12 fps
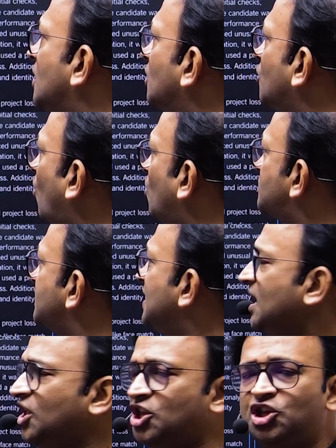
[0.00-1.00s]
causing
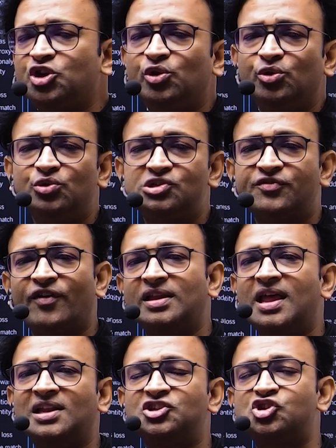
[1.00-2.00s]
huge
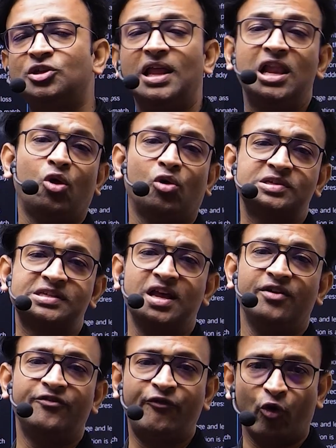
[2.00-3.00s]
financial loss
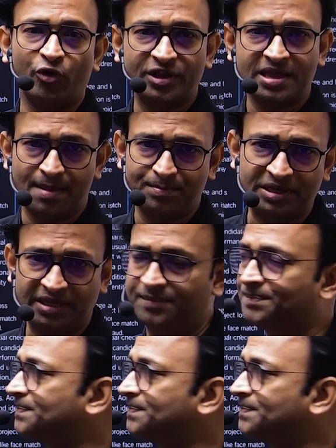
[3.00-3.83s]
for the company.